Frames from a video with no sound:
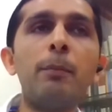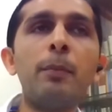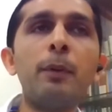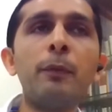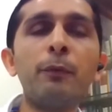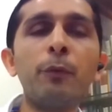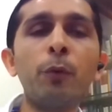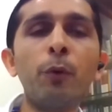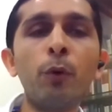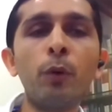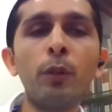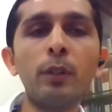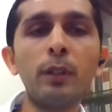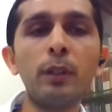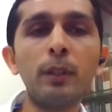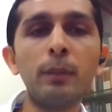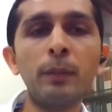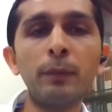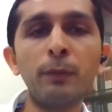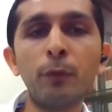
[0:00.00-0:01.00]

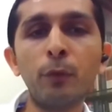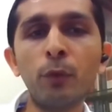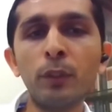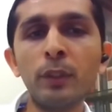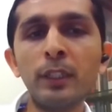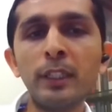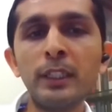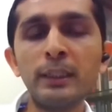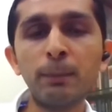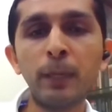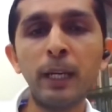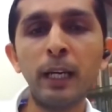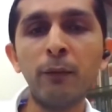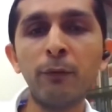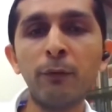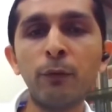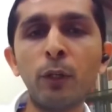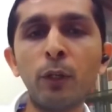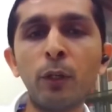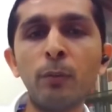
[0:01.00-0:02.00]
before these
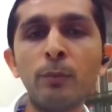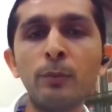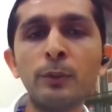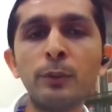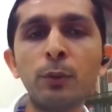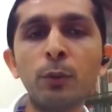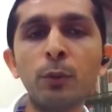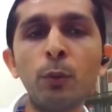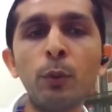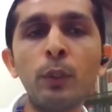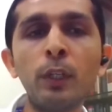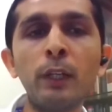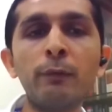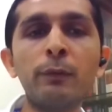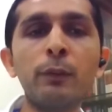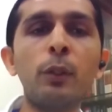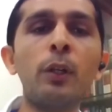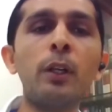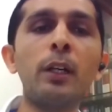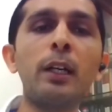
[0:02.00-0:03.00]
platforms, who would have
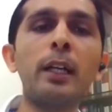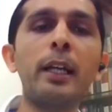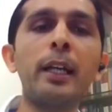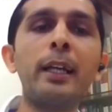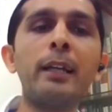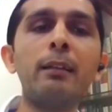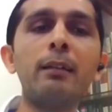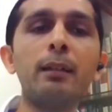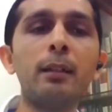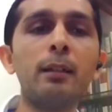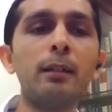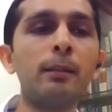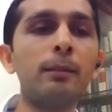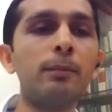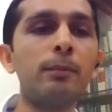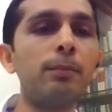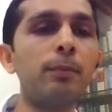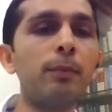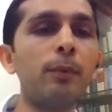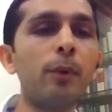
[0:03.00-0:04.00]
thought like
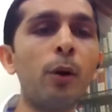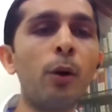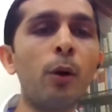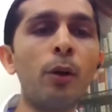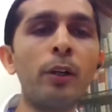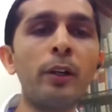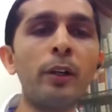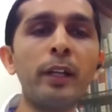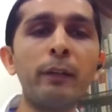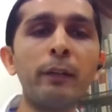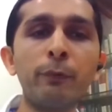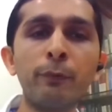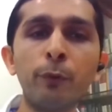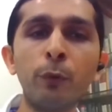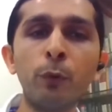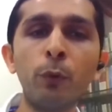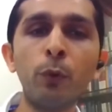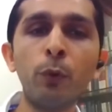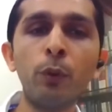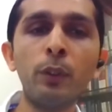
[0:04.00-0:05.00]
ordering
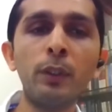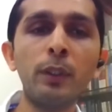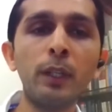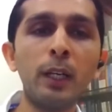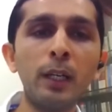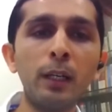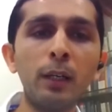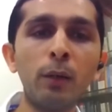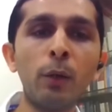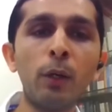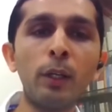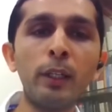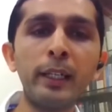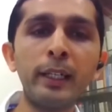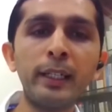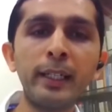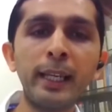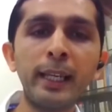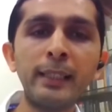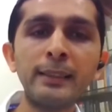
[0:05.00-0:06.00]
food,
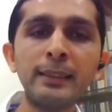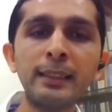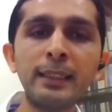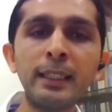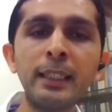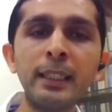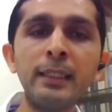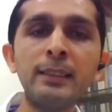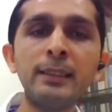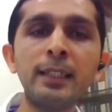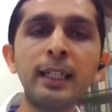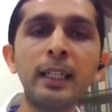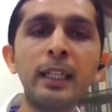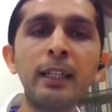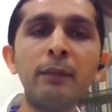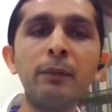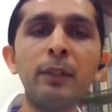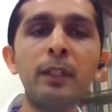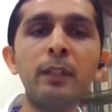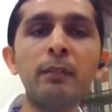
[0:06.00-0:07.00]
calling taxis,
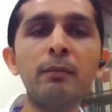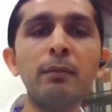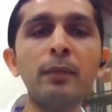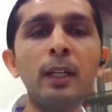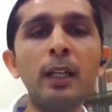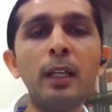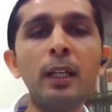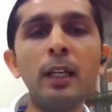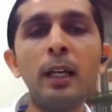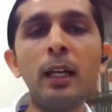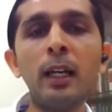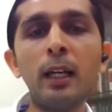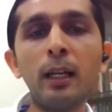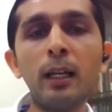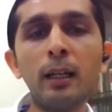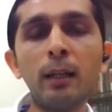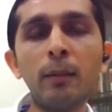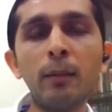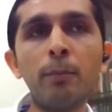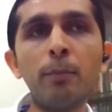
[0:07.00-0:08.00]
and even
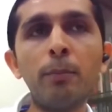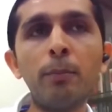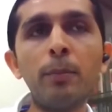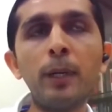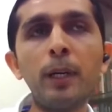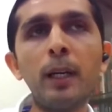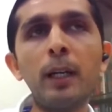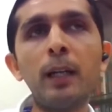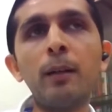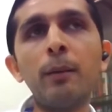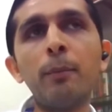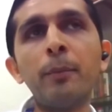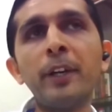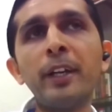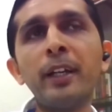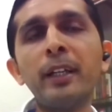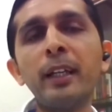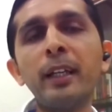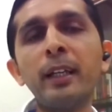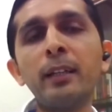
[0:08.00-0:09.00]

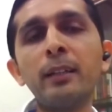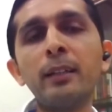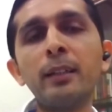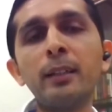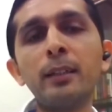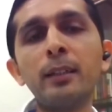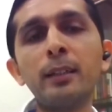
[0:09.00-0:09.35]
purchasing